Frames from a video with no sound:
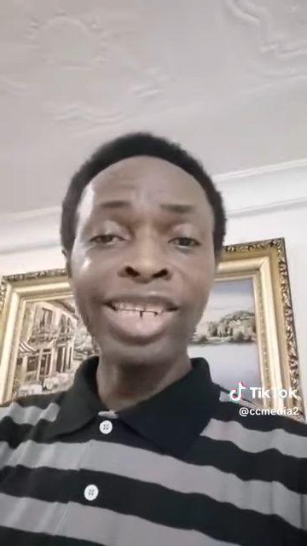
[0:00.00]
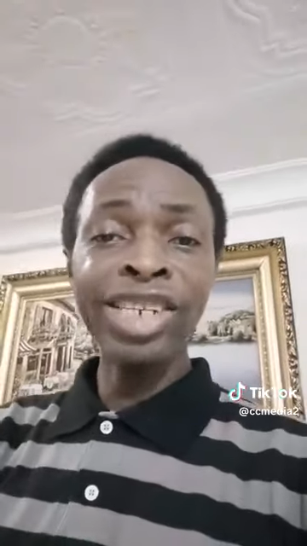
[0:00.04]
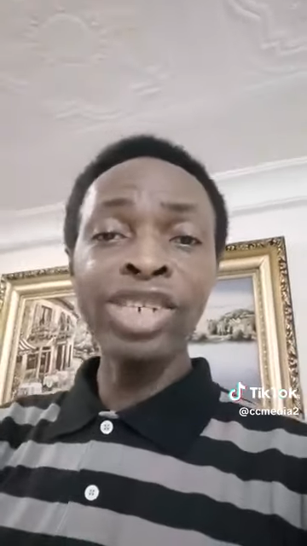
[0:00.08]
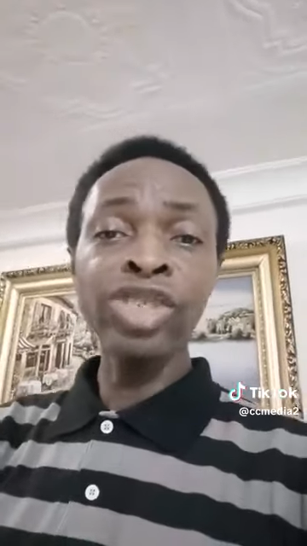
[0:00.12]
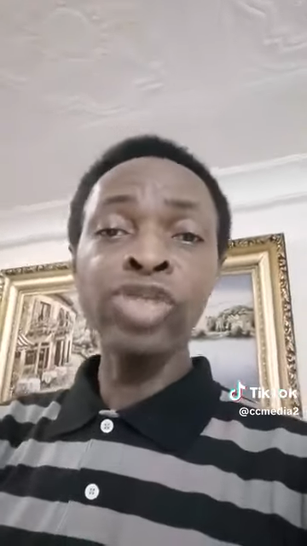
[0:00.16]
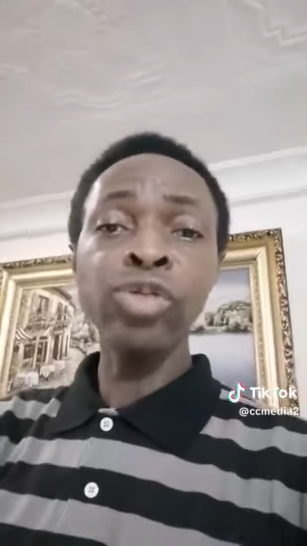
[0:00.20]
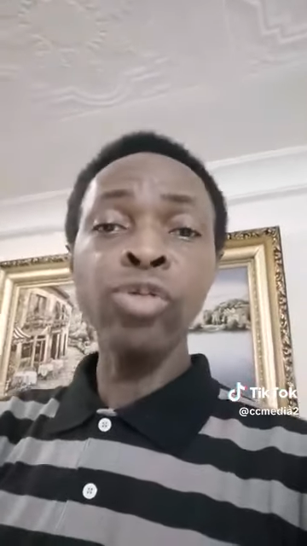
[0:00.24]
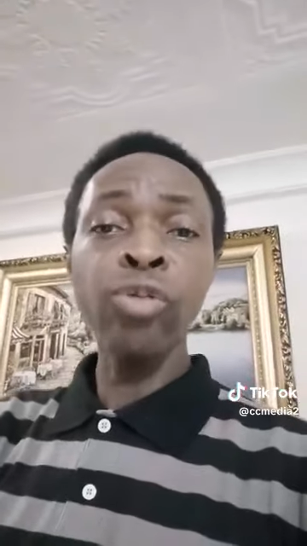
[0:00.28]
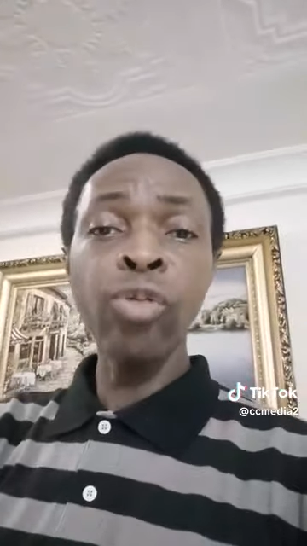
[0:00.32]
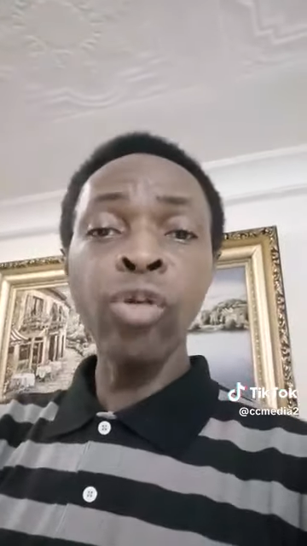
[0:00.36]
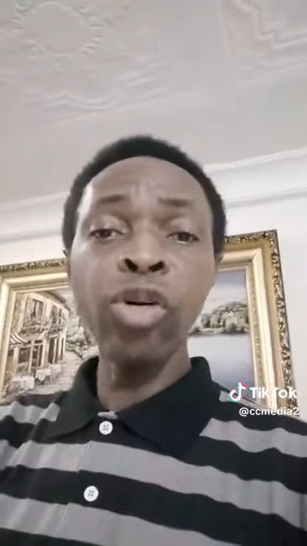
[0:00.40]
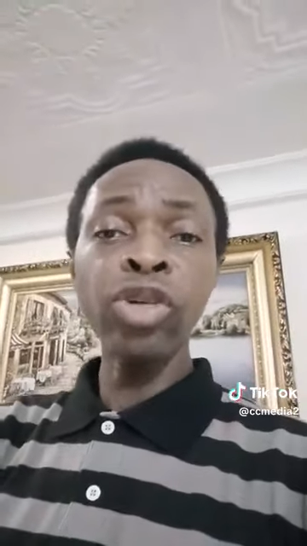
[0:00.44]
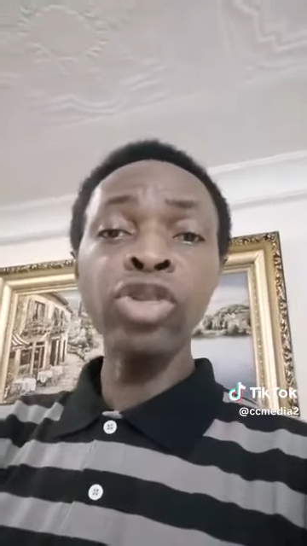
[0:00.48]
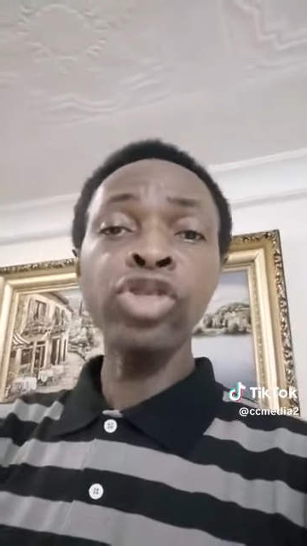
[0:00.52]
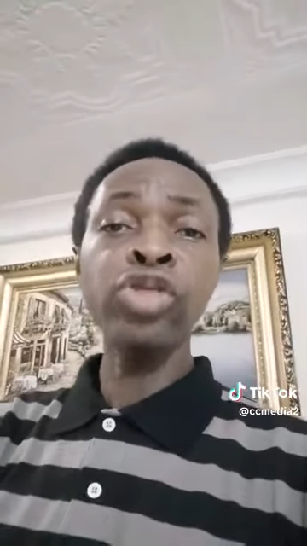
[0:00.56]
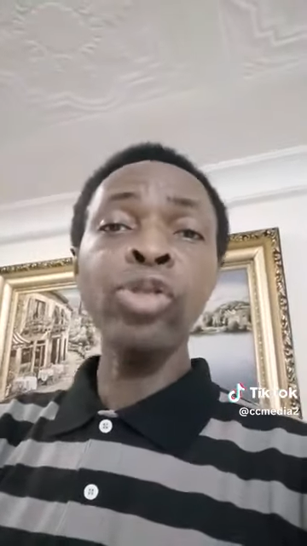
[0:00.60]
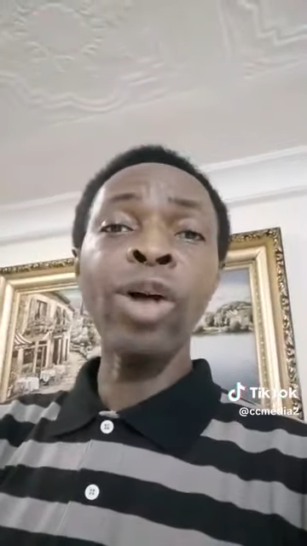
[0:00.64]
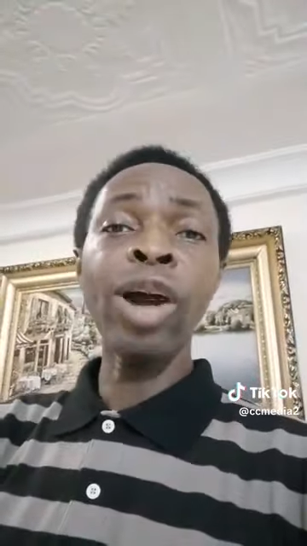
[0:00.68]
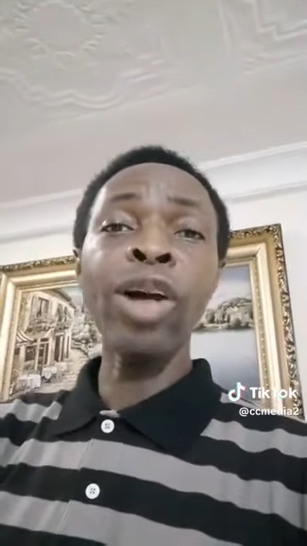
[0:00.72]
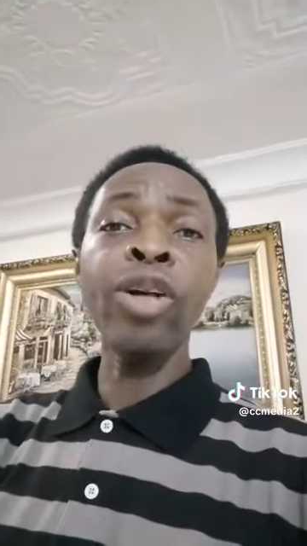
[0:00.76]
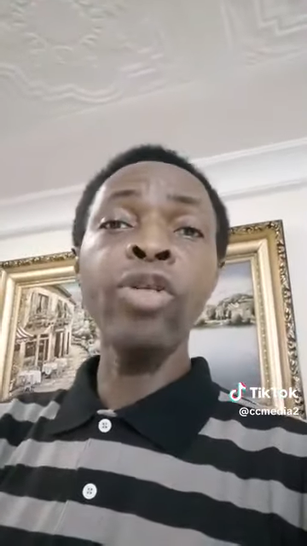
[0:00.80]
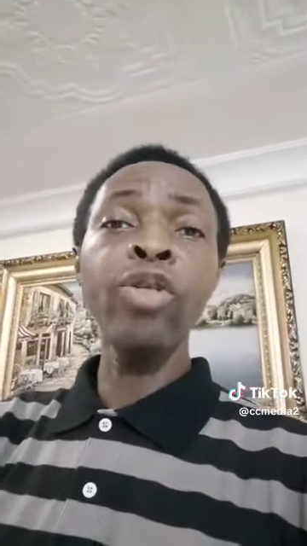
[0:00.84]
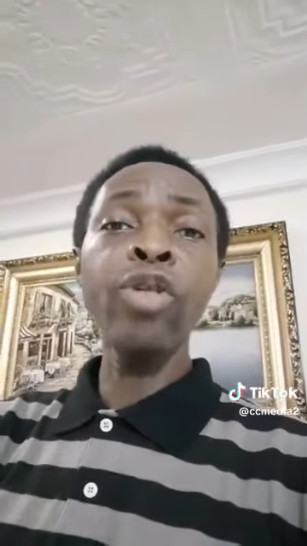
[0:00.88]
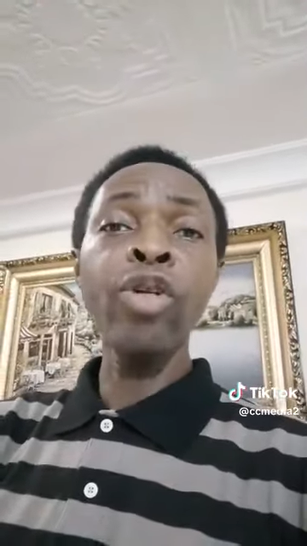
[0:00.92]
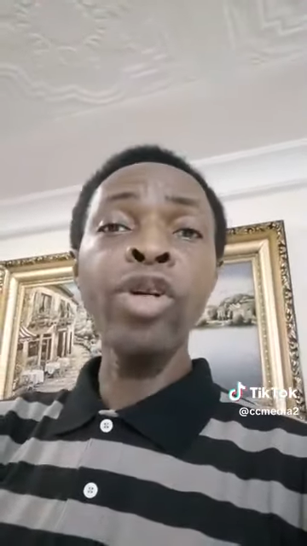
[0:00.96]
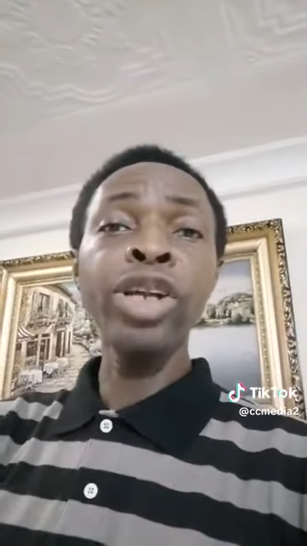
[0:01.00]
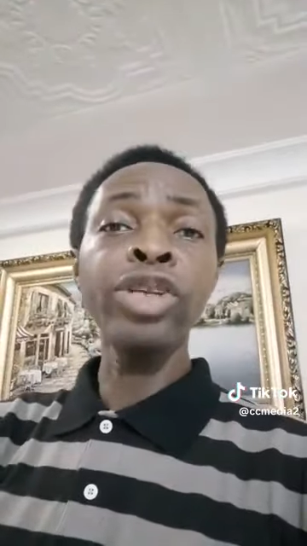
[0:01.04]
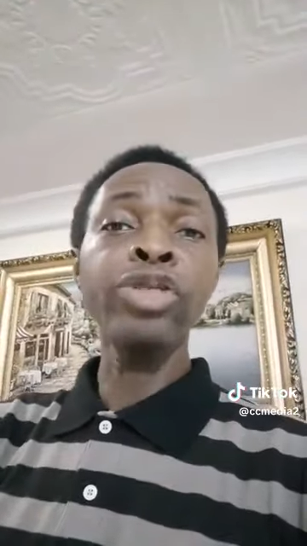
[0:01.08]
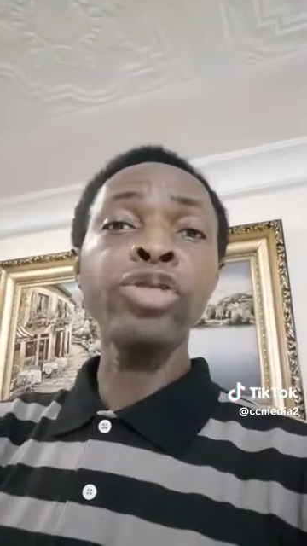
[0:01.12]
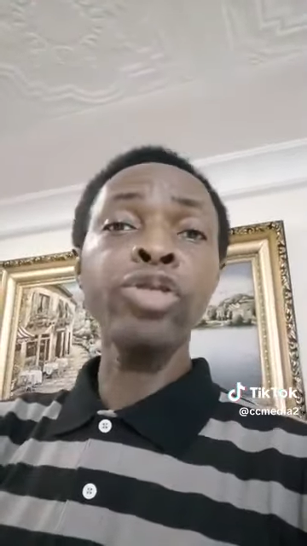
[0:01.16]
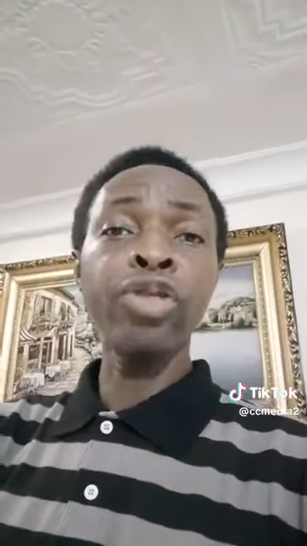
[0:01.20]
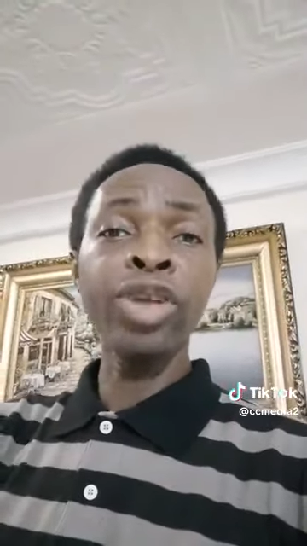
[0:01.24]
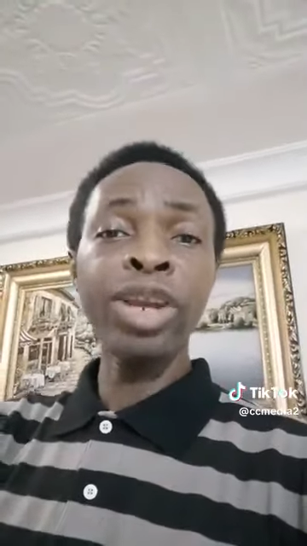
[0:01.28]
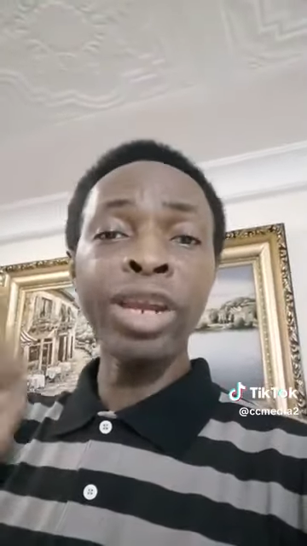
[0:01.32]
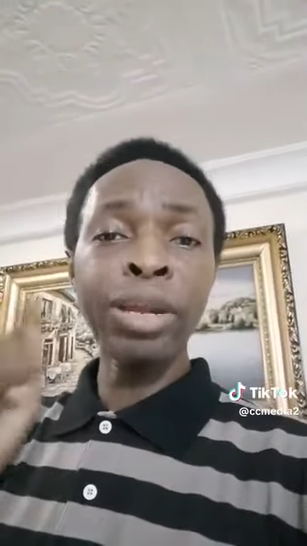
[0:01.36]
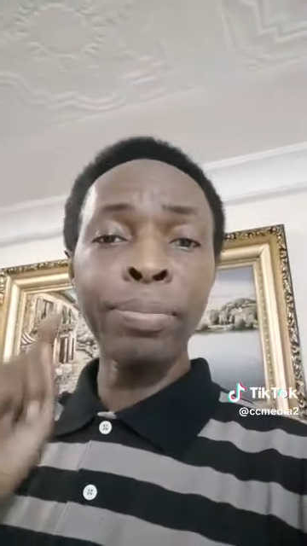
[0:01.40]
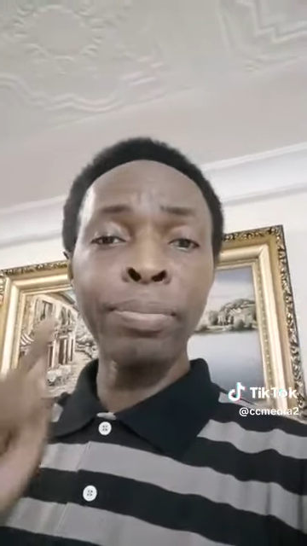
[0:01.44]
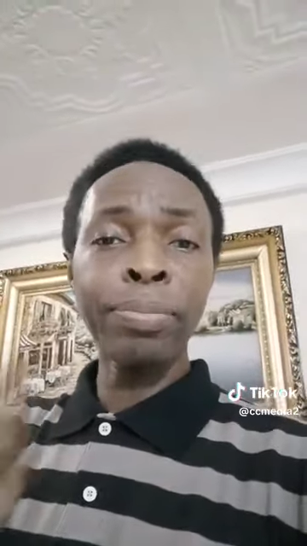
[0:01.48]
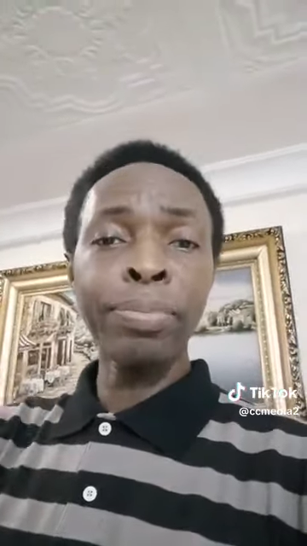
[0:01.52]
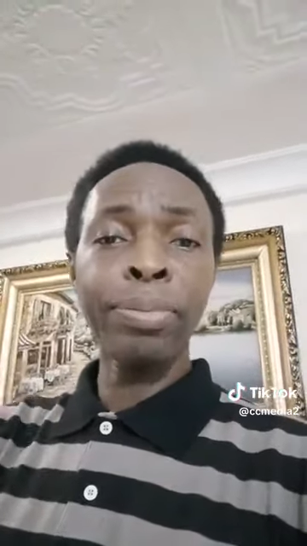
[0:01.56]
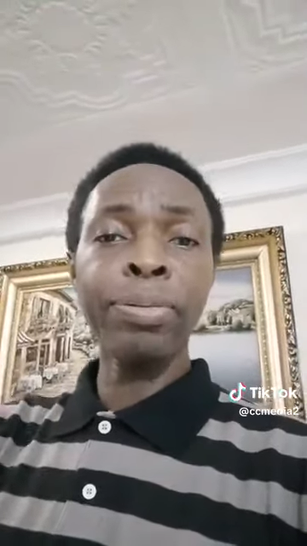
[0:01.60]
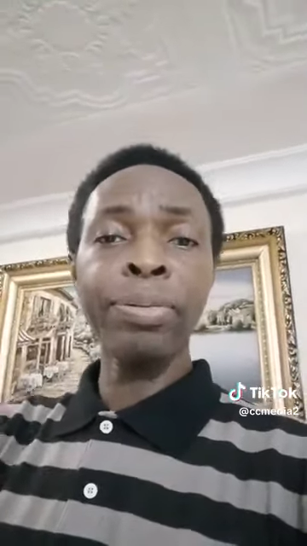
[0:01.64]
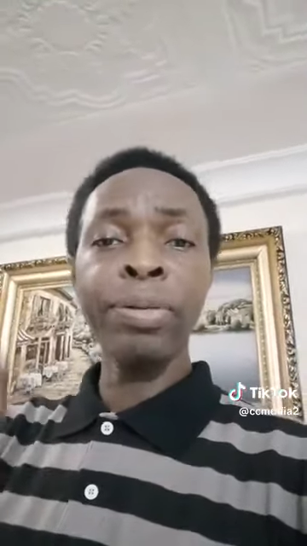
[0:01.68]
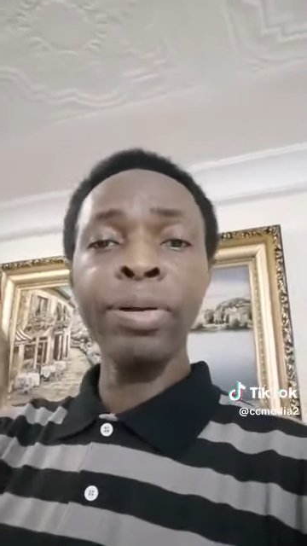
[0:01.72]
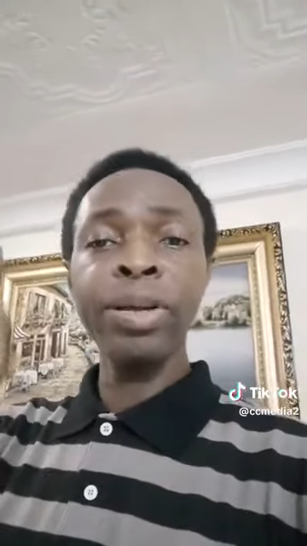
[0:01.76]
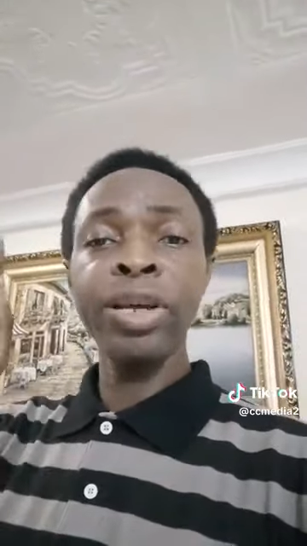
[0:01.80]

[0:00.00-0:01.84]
is what you are going to reap.